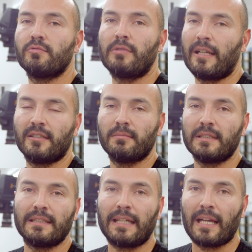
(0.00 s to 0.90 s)

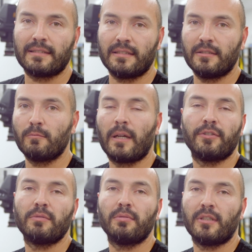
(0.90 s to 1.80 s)
randomly guessing when
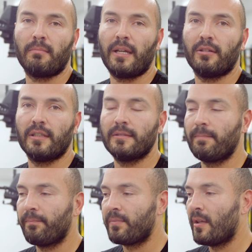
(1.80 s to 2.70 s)
to put a male in,
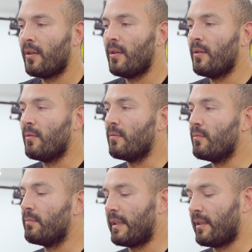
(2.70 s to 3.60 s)

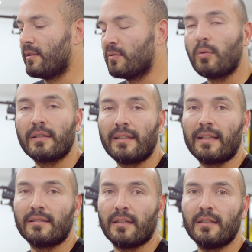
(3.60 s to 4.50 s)
because what
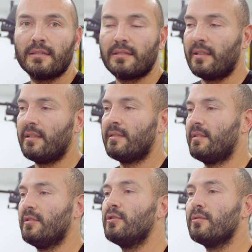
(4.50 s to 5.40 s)
that does
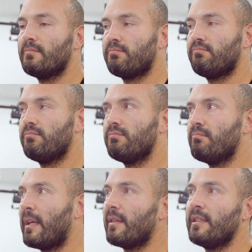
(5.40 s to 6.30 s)
is
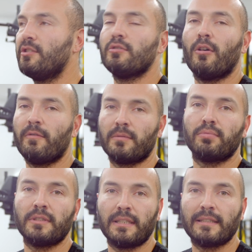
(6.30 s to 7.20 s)
may lead to
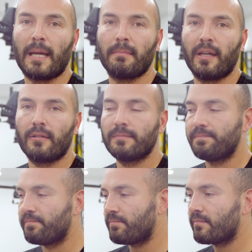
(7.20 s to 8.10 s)
overbreeding that male.
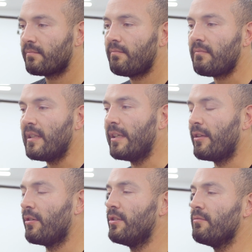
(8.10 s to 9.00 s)
You
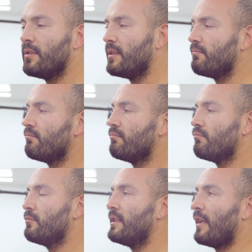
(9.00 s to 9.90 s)
know,
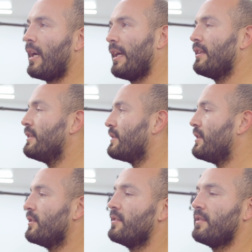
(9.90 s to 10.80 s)
we at least
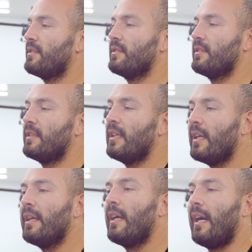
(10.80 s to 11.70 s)
here in the facility,
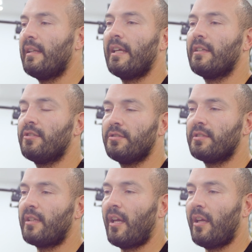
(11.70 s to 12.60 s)
I like to
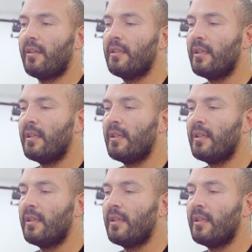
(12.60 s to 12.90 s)
stay